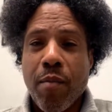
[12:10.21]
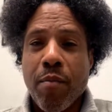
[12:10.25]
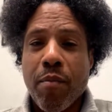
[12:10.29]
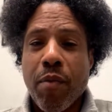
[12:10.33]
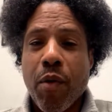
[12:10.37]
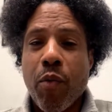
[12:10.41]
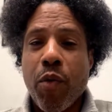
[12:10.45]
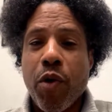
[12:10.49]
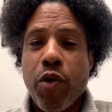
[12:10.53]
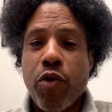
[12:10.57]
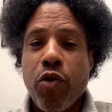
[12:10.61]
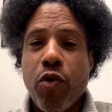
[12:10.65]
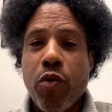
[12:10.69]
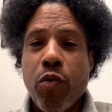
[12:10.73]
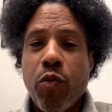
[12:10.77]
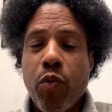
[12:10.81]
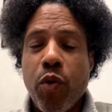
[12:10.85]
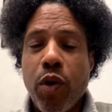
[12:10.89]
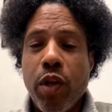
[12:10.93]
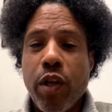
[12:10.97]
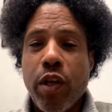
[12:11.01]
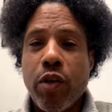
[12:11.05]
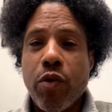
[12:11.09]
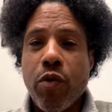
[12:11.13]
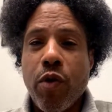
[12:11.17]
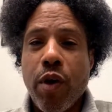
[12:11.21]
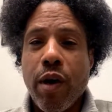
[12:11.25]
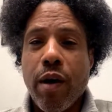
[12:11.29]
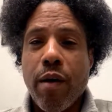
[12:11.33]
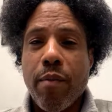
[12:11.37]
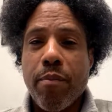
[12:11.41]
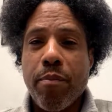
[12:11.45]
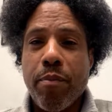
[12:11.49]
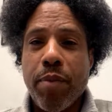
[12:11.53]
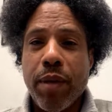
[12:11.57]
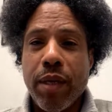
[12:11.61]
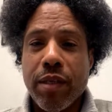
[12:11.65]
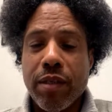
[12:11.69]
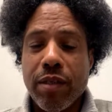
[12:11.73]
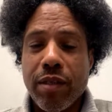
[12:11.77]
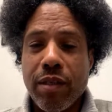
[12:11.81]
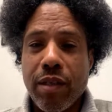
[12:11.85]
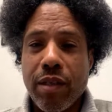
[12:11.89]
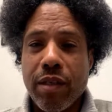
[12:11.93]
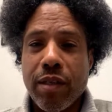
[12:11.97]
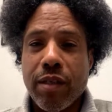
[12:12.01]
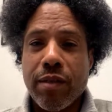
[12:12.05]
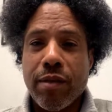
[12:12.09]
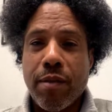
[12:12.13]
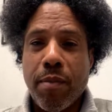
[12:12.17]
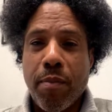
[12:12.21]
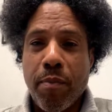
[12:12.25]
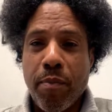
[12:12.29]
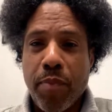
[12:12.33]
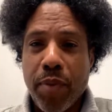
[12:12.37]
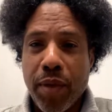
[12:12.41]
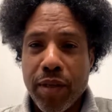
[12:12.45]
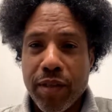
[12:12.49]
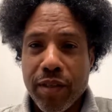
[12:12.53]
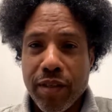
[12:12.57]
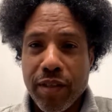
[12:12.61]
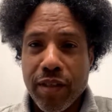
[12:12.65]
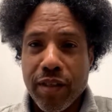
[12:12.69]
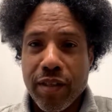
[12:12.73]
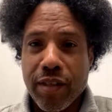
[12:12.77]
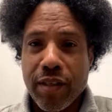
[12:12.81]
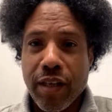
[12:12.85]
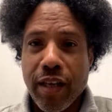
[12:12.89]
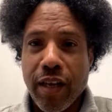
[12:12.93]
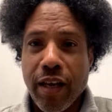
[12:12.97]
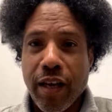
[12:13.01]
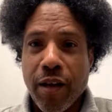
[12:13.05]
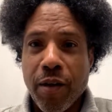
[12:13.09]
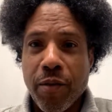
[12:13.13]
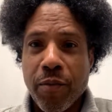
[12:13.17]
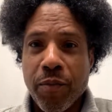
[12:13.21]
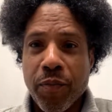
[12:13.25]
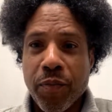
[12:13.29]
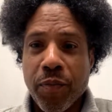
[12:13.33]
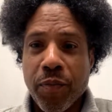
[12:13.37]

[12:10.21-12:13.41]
But when you're really doing a business to business sale,